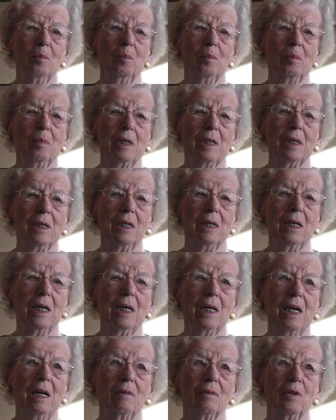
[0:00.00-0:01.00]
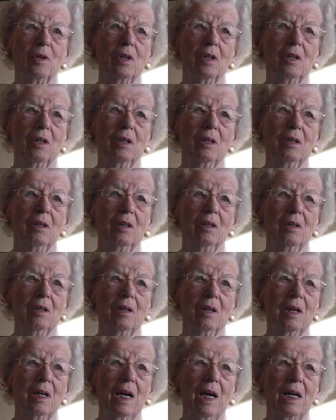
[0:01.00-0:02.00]
But I never
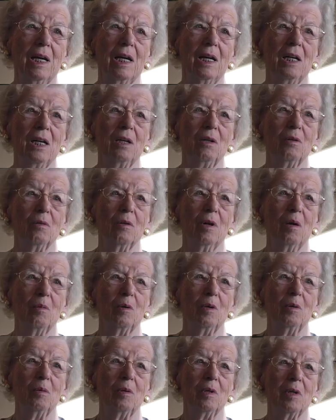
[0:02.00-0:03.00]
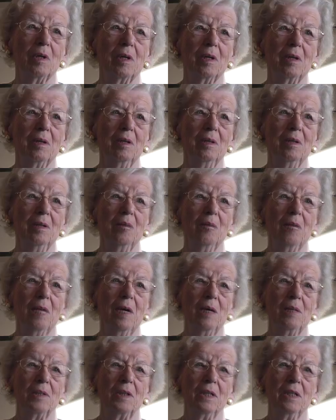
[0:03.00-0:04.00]
had any trouble with it.
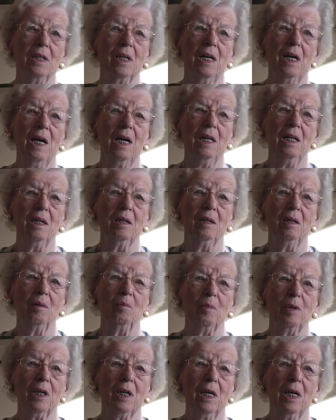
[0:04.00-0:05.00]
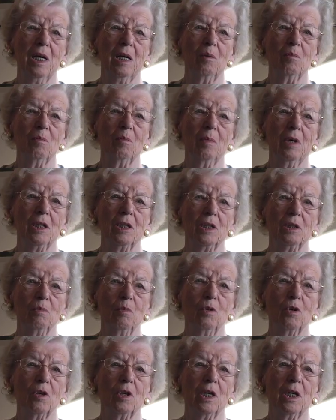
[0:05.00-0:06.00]
I became much
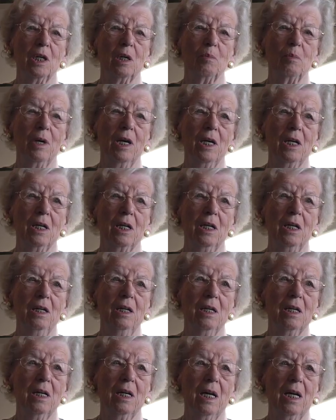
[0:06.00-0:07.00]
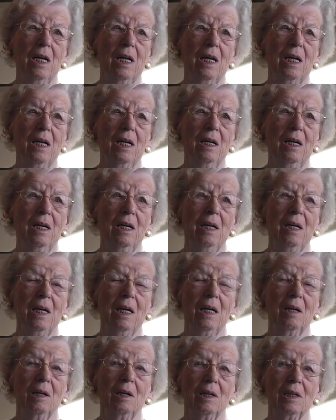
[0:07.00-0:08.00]
more independent,
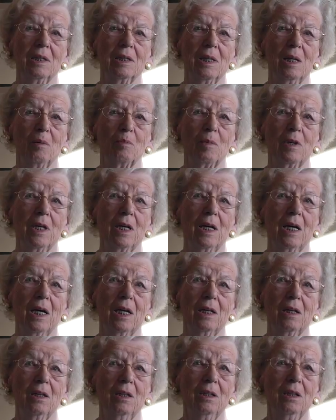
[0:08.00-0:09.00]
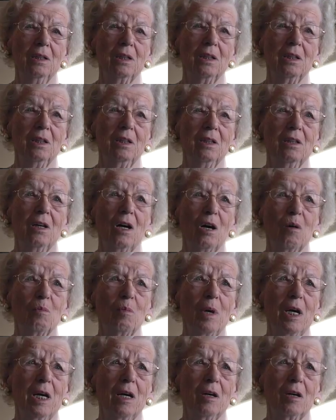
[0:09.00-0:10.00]
except that I got
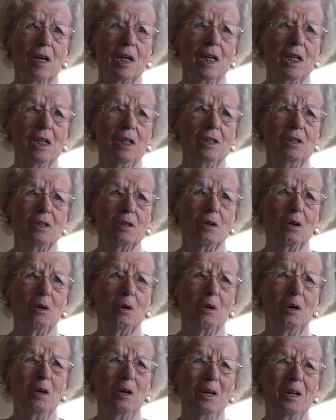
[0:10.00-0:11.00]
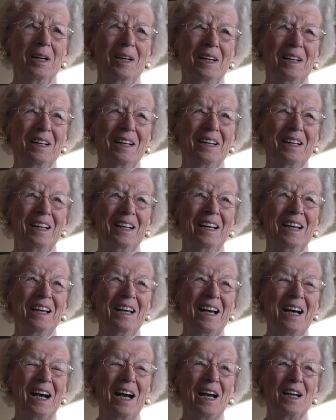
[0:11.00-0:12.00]
married, so
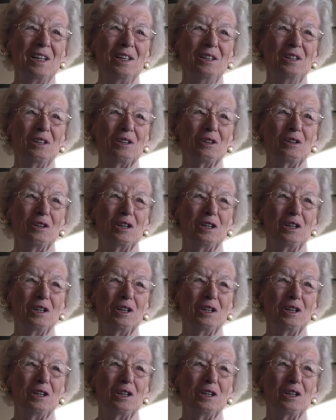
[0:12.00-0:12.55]
I turned